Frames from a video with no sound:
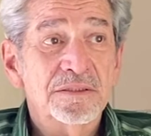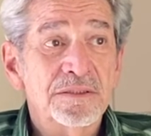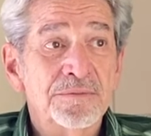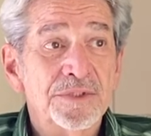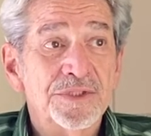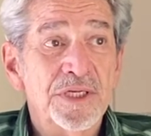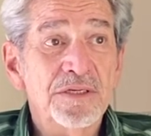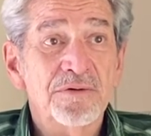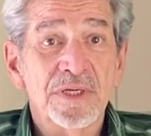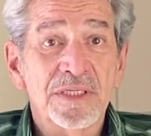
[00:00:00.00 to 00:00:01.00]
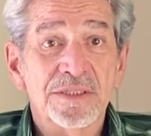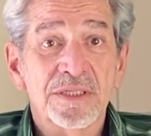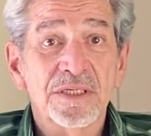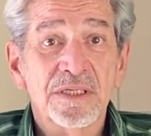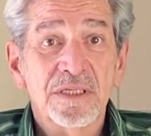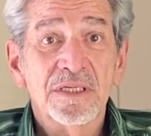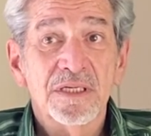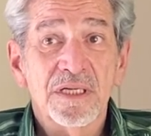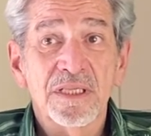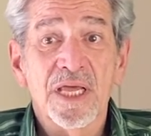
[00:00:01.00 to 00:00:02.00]
the machinery to
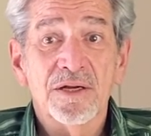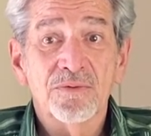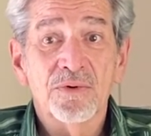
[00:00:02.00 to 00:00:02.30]
collect